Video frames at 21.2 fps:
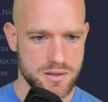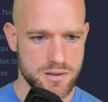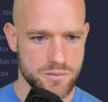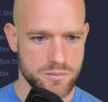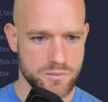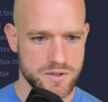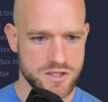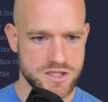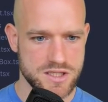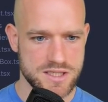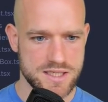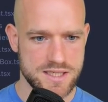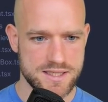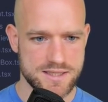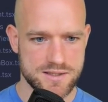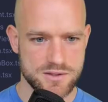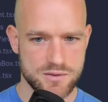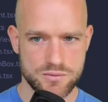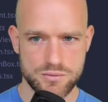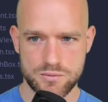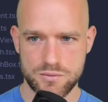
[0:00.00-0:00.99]
which
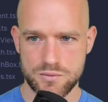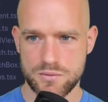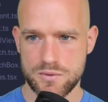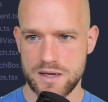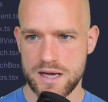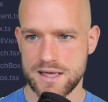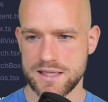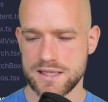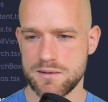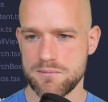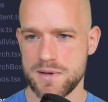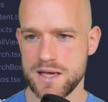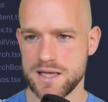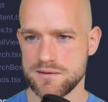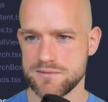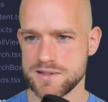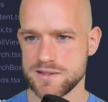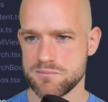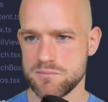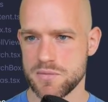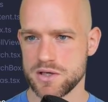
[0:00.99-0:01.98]
is to animate
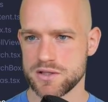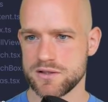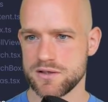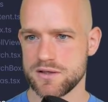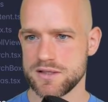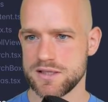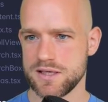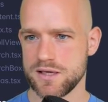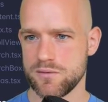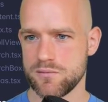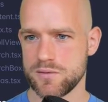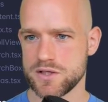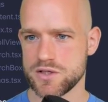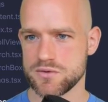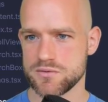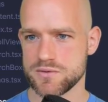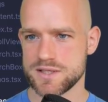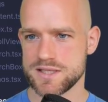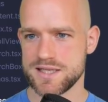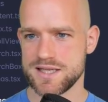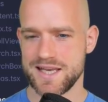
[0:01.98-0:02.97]
this button here, which
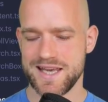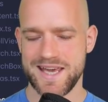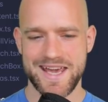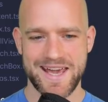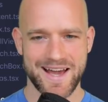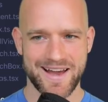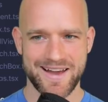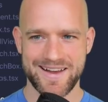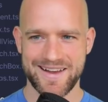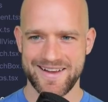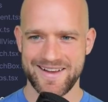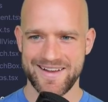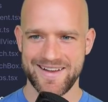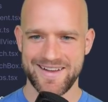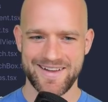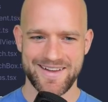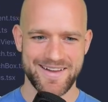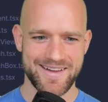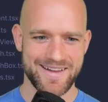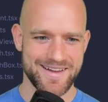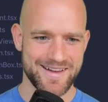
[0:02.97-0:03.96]
you see here.
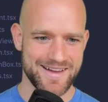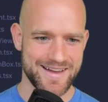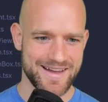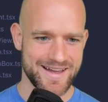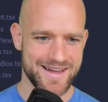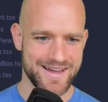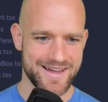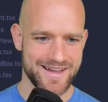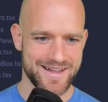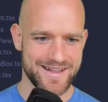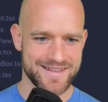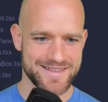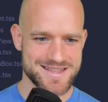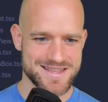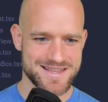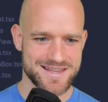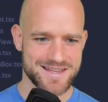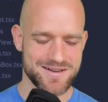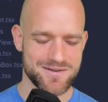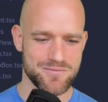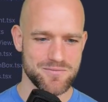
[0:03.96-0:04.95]

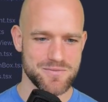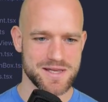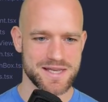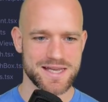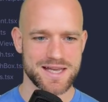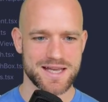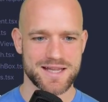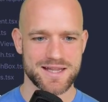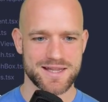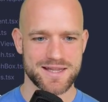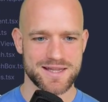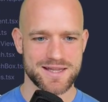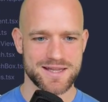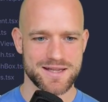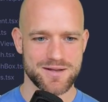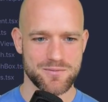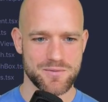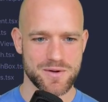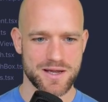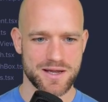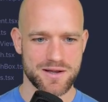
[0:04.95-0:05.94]
And
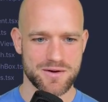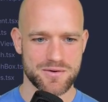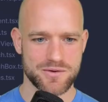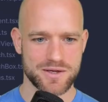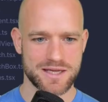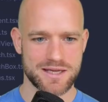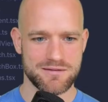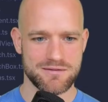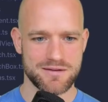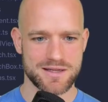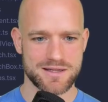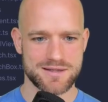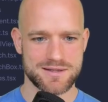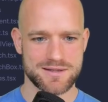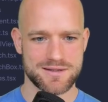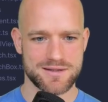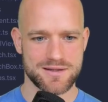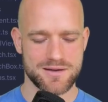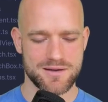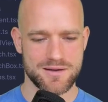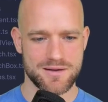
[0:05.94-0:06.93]
we're gonna give
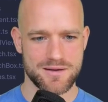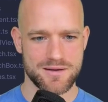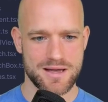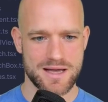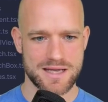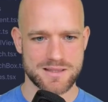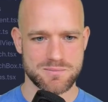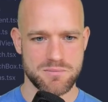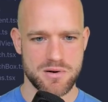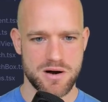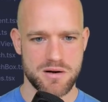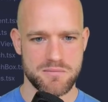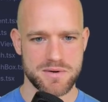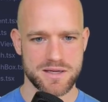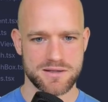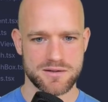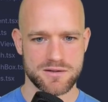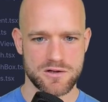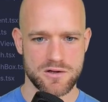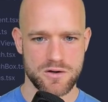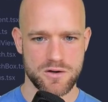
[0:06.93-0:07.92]
it as
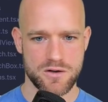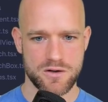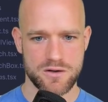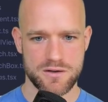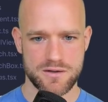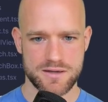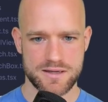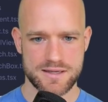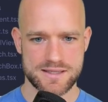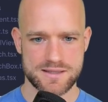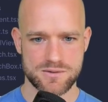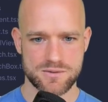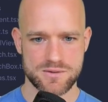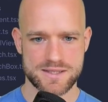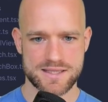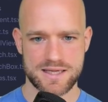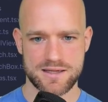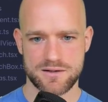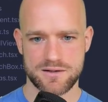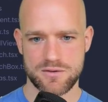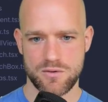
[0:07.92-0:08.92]
parameter, so
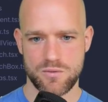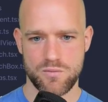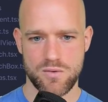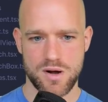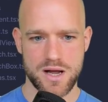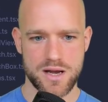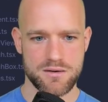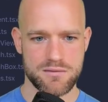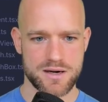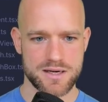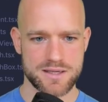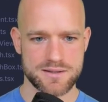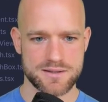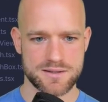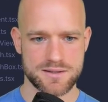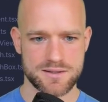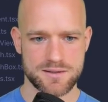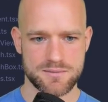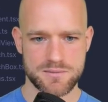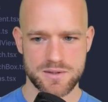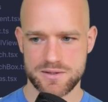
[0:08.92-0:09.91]
center Y,
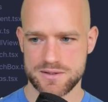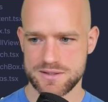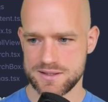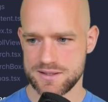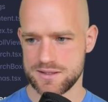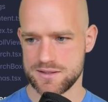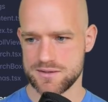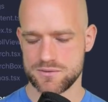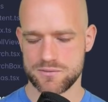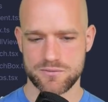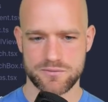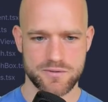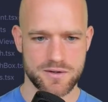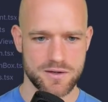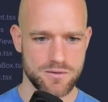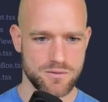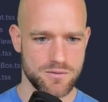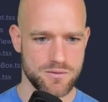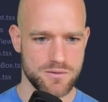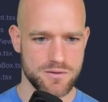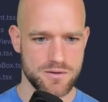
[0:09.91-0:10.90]
right? Because it needs to
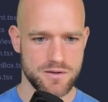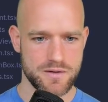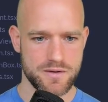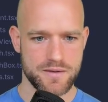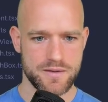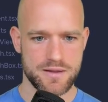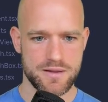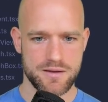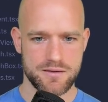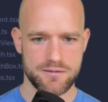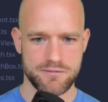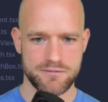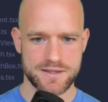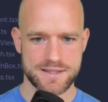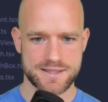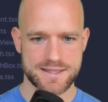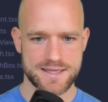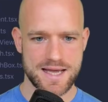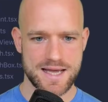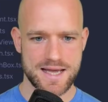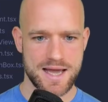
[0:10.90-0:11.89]
follow
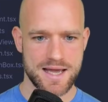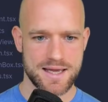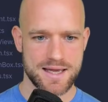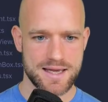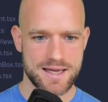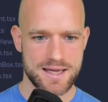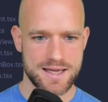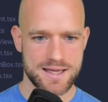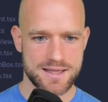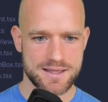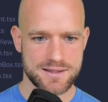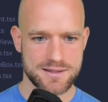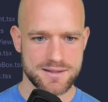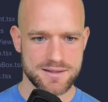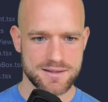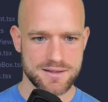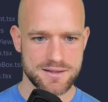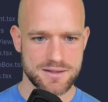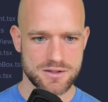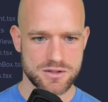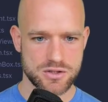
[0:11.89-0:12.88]
this guy, and
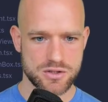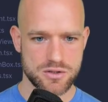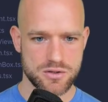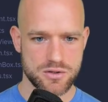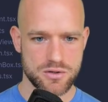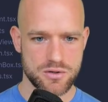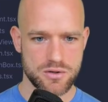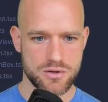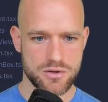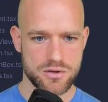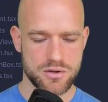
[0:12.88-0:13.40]
the